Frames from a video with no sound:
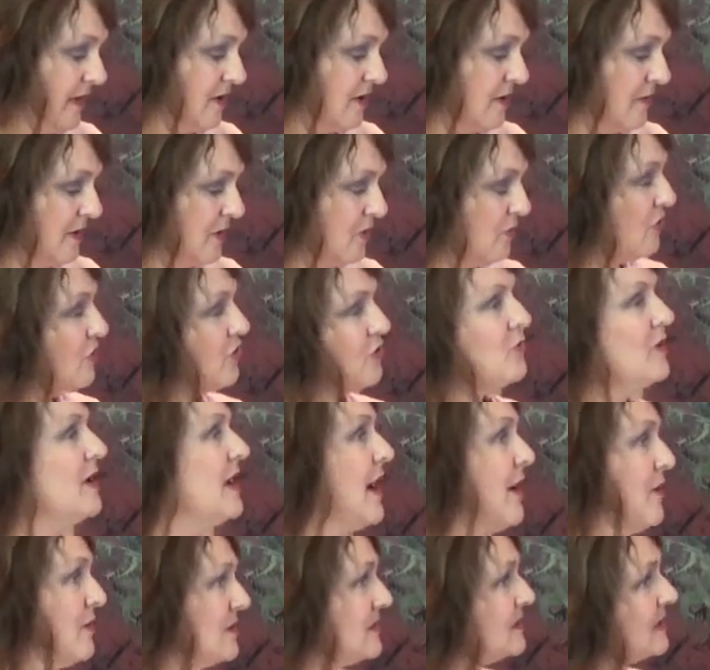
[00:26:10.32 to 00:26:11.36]
there in about 3
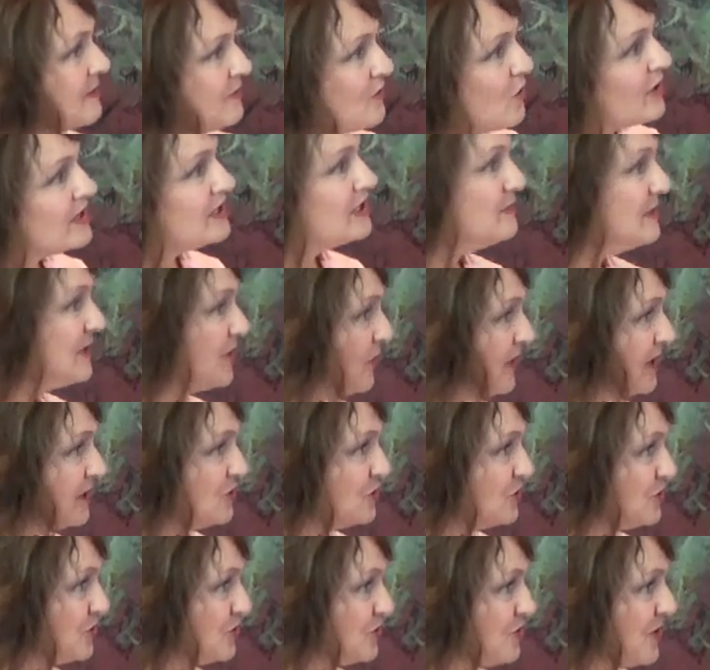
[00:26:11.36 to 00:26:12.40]
hours. I'm going to be going
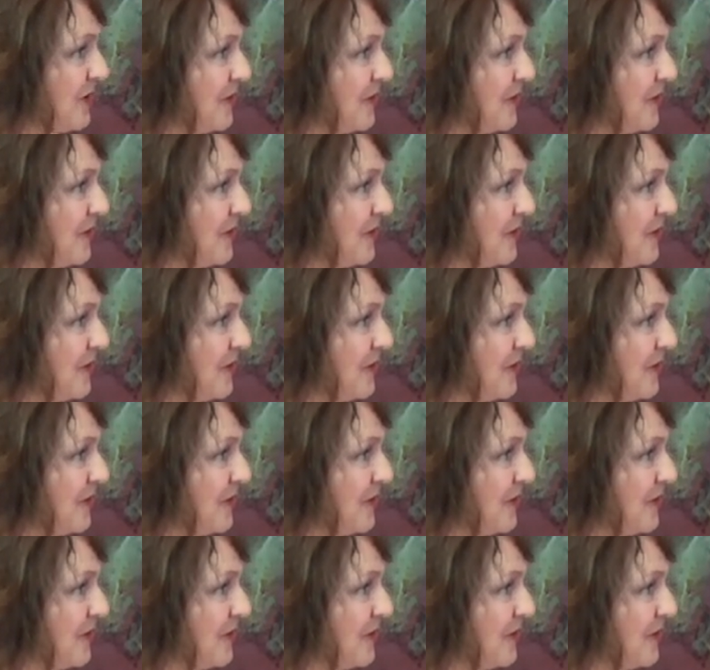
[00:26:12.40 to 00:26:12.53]
to your store.